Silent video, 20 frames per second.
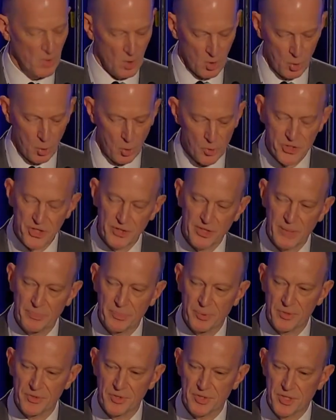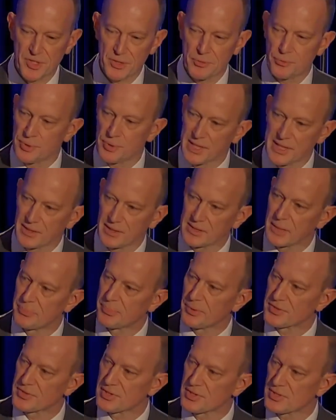wholesale deposits, retail
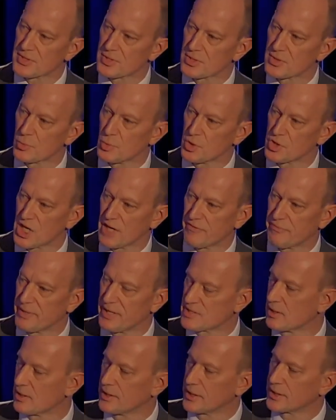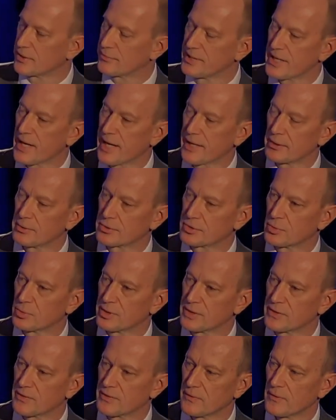deposits, which have basically a green angle to
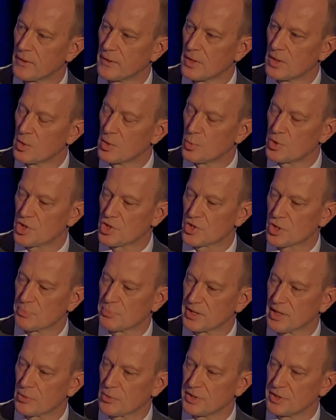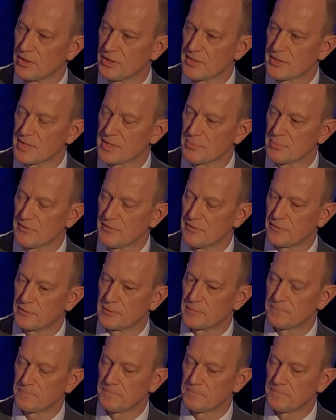it, which is something that we didn't see before.